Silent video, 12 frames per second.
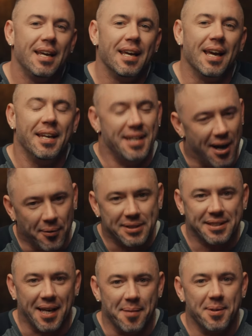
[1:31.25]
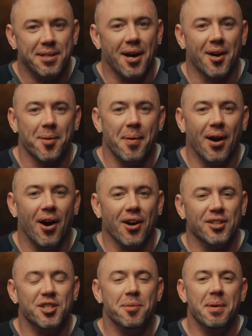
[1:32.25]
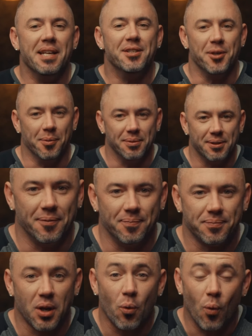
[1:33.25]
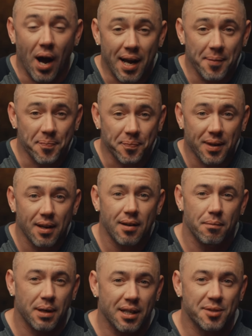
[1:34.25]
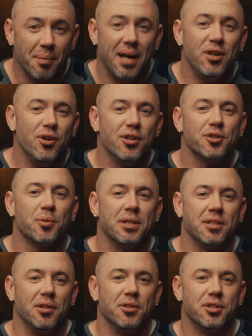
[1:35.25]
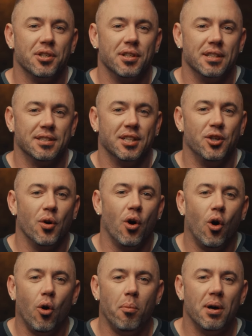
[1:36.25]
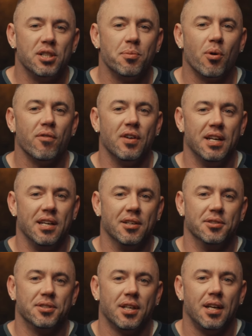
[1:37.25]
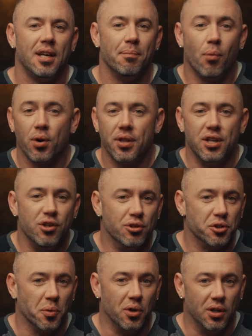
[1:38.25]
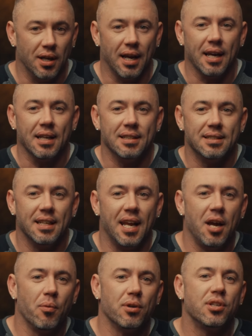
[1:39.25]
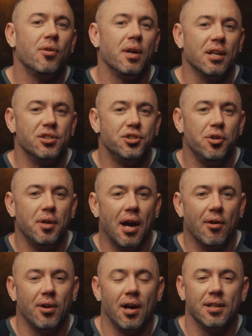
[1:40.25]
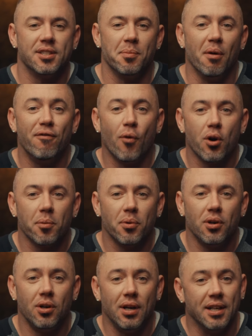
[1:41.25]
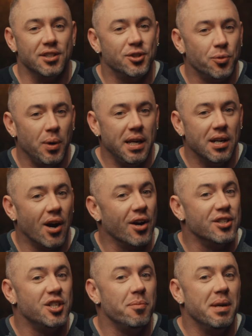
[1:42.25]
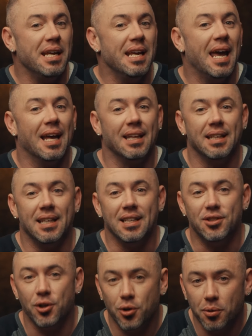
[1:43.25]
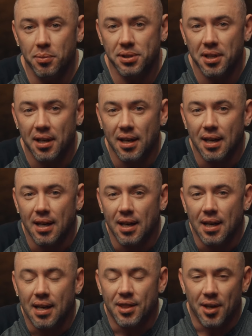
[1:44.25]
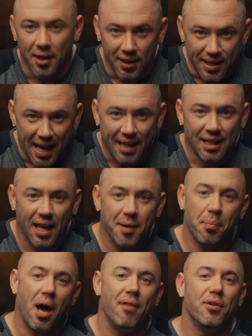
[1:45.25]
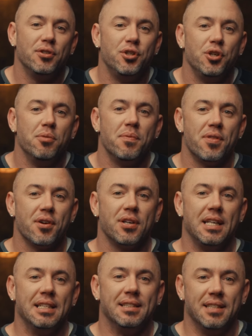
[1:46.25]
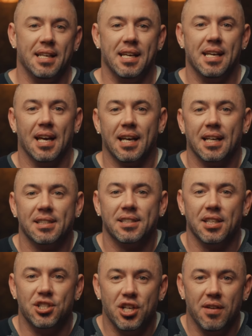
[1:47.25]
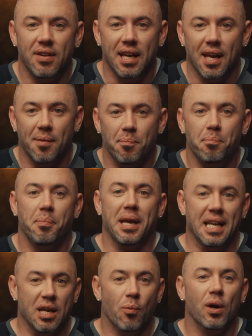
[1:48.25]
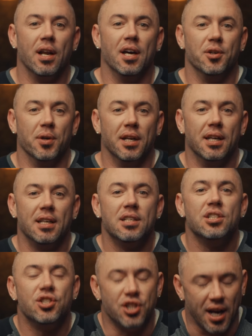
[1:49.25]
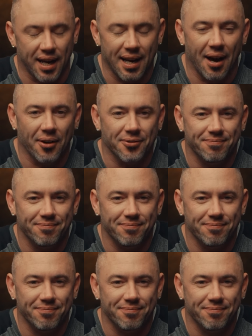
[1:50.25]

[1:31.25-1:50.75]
and now it's time to talk about RGB tubes. Why? Because my New Year's resolution is to do a whole bunch more videos, more than usual, and today we're doing a shootout on some affordable and sweet RGB LED tubes, the Nanlite Pavotube 30C against the GVM BD100. Check it out.